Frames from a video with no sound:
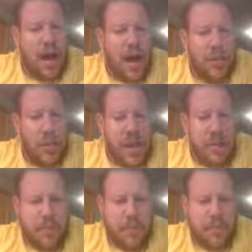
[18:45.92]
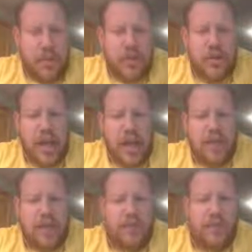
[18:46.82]
We don't have any more French
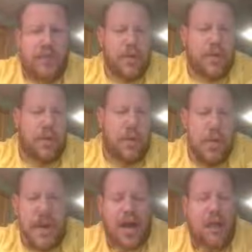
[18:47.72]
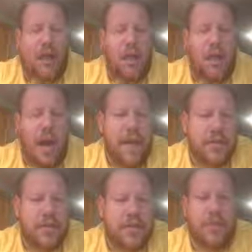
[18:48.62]
claims except for in the Caribbean now.
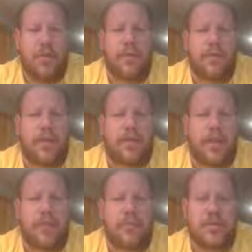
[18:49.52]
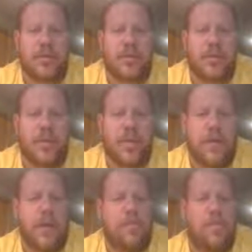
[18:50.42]
And that's going to be all their French claims are. So the
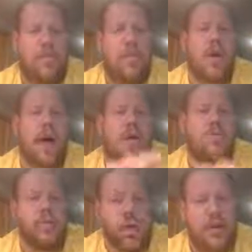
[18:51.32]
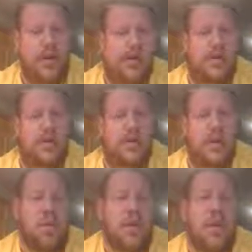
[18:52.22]
effects of the war on Britain is
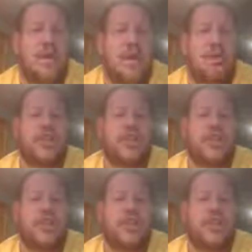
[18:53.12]
that one,